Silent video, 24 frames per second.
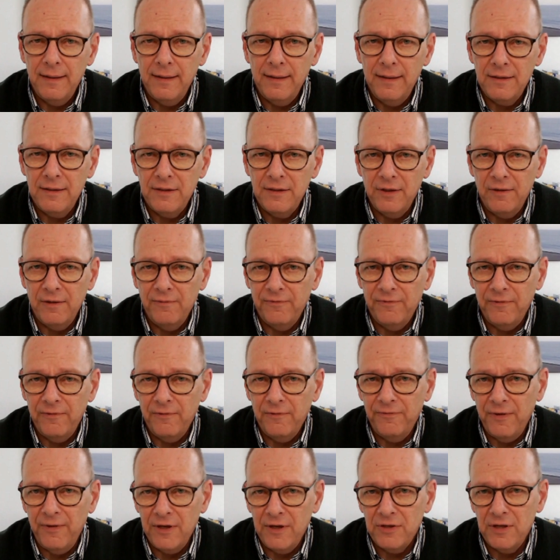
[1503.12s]
it is a
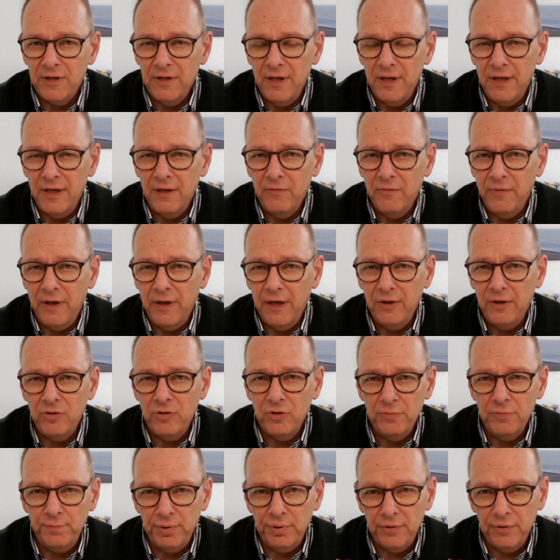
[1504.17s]
fascinating way
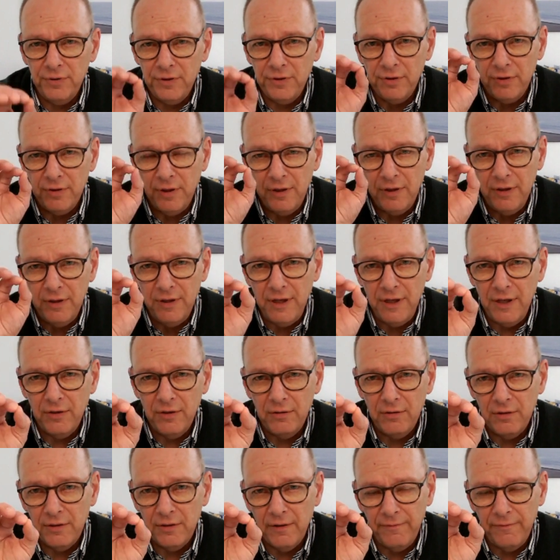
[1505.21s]
to put a
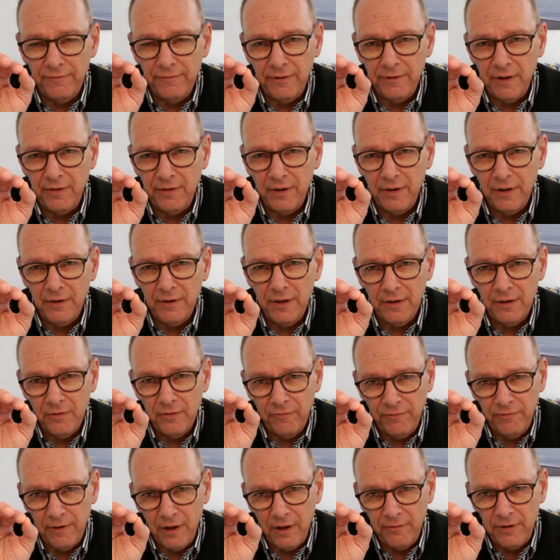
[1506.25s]
needle, a
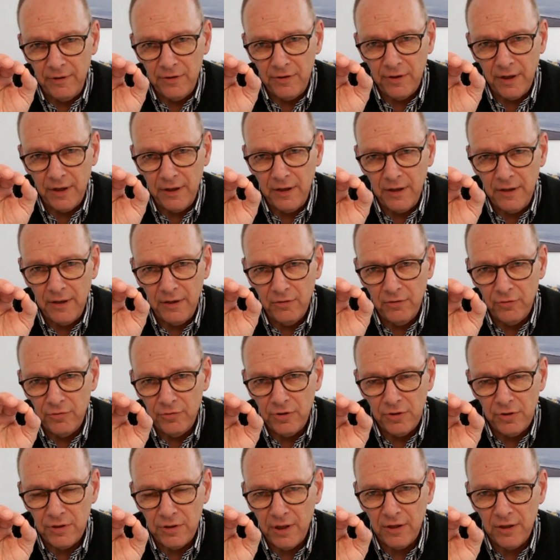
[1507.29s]
very tiny needle,
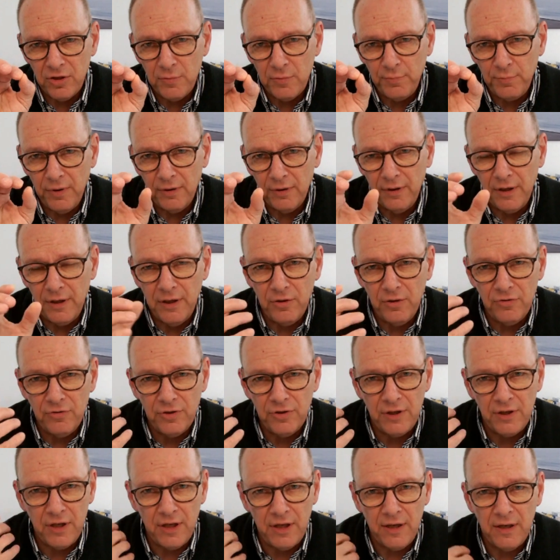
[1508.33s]
just at a spot, and
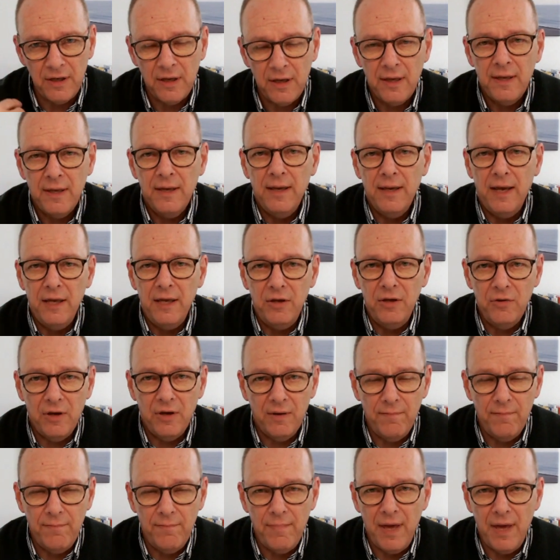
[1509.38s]
you
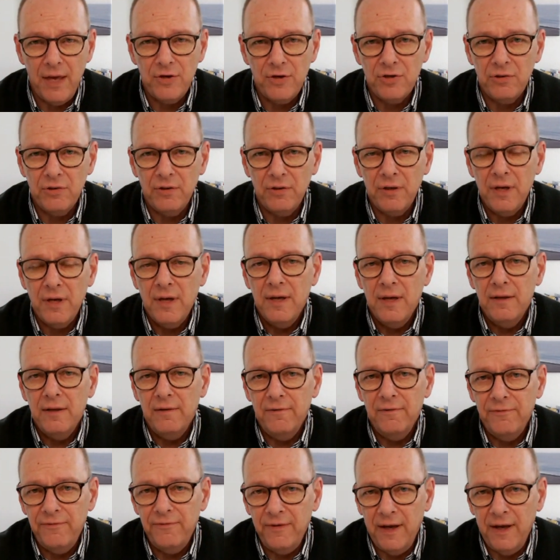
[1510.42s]
can measure
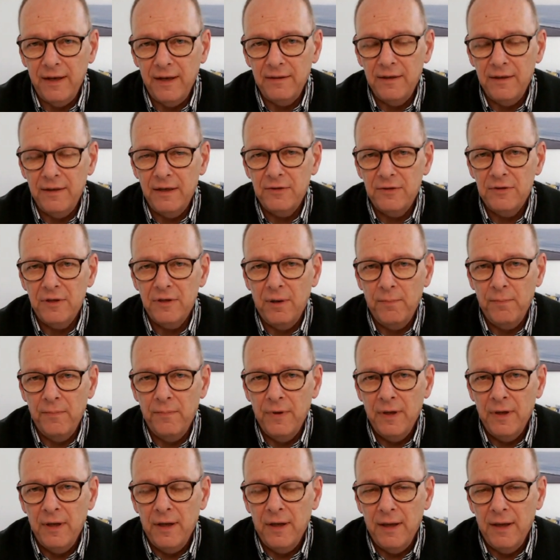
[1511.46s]
the fact that some
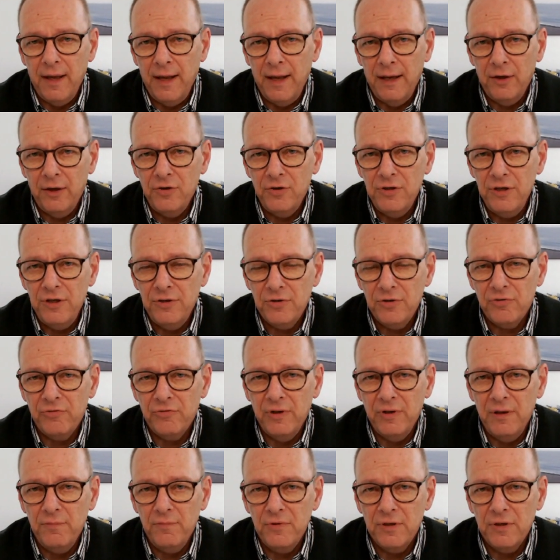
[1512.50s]
energy
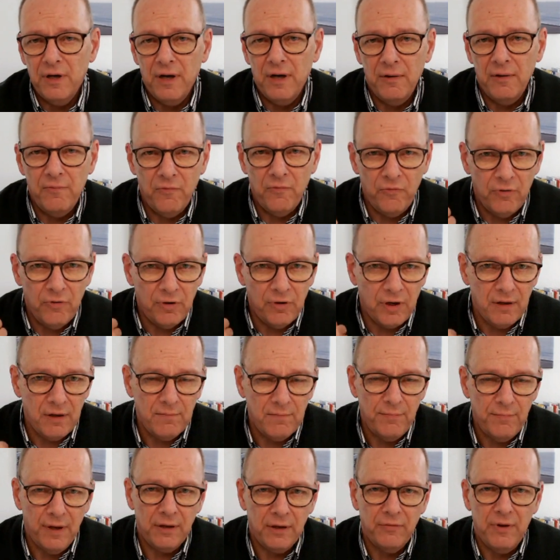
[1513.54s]
streams are
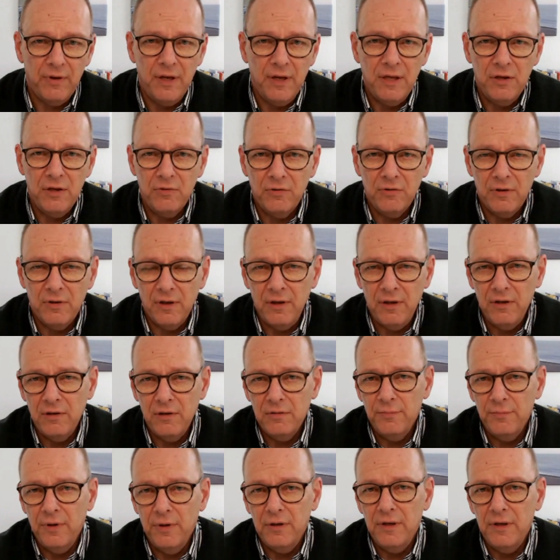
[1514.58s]
working better in
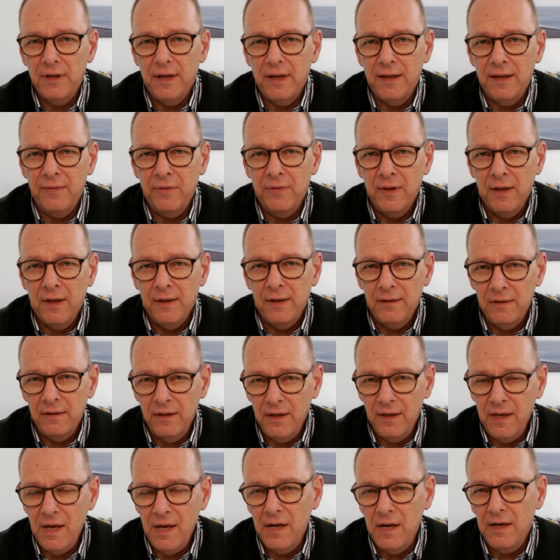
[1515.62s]
your body, and
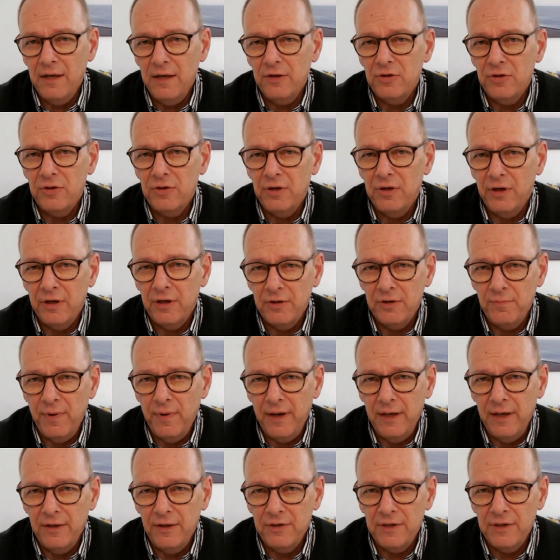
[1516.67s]
the healing starts by
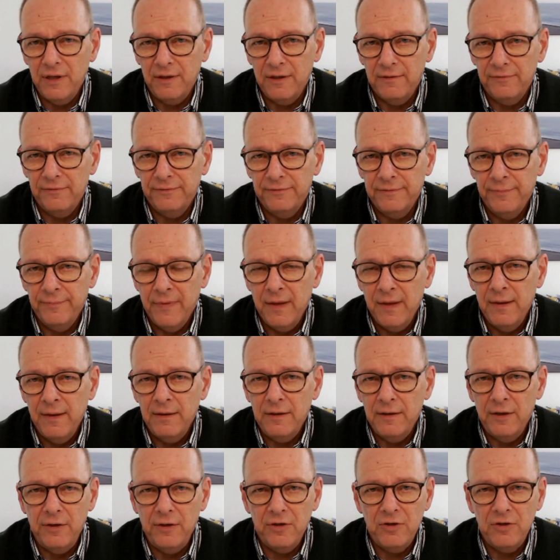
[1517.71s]
itself.
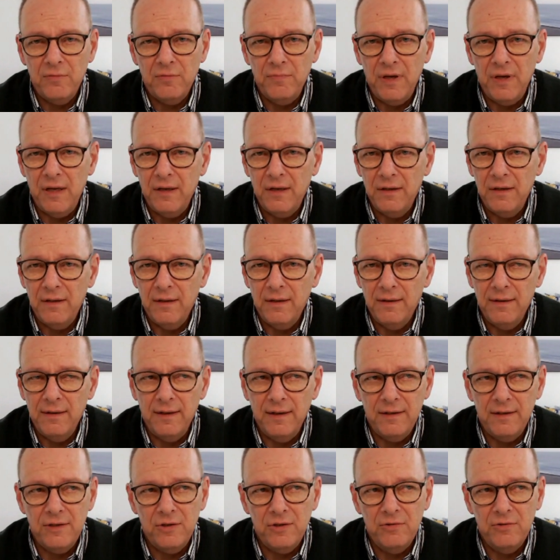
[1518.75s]
That doesn't mean
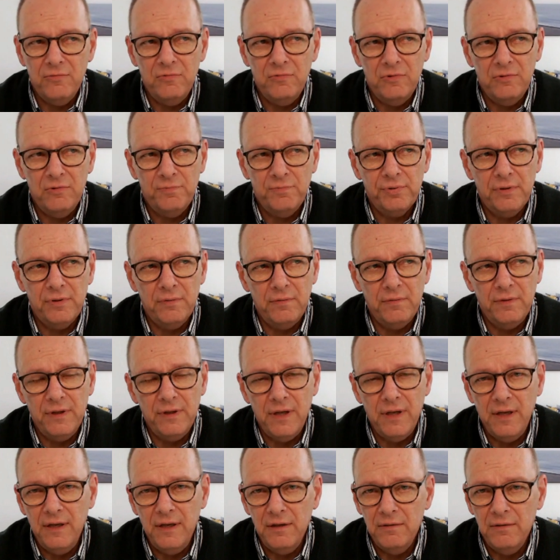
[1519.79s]
that you will
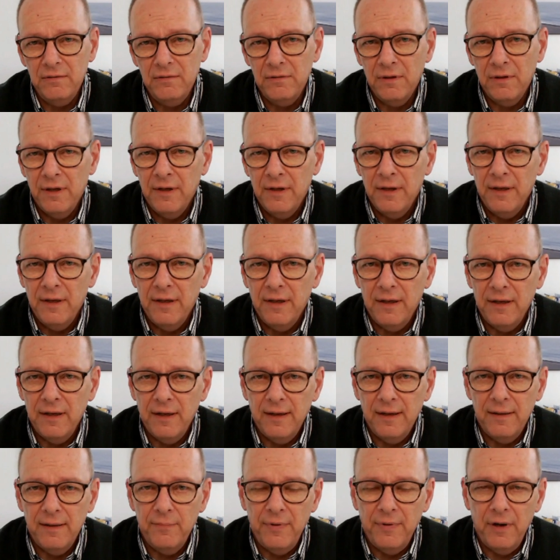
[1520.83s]
probably heal
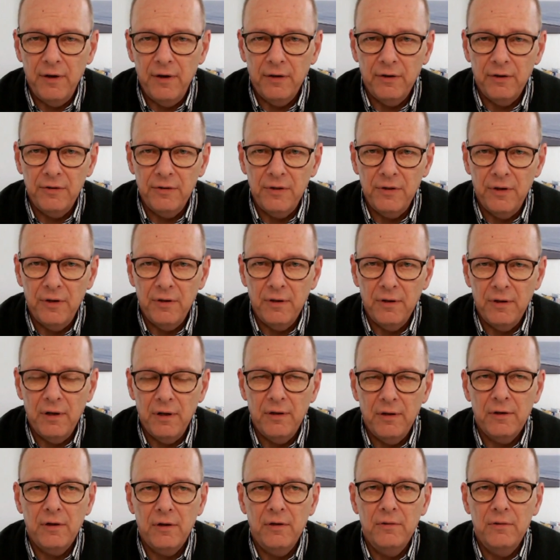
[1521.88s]

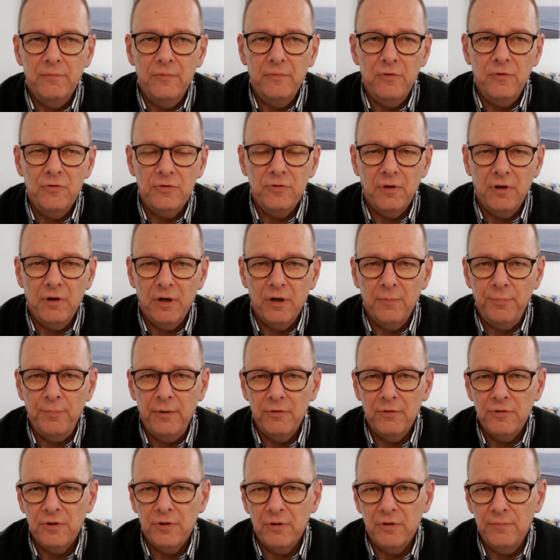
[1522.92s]
using
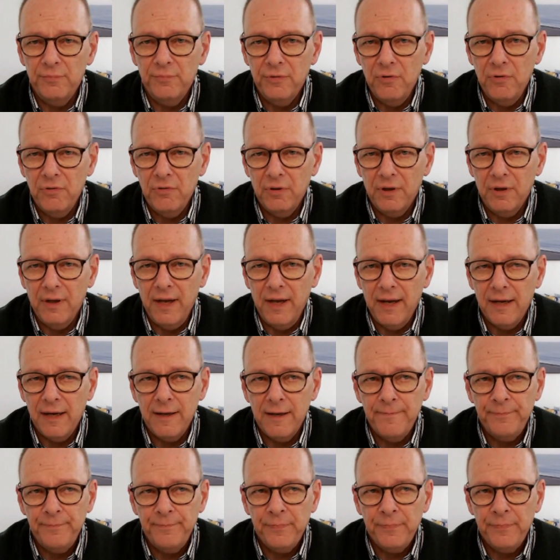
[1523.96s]
acupuncture a broken leg.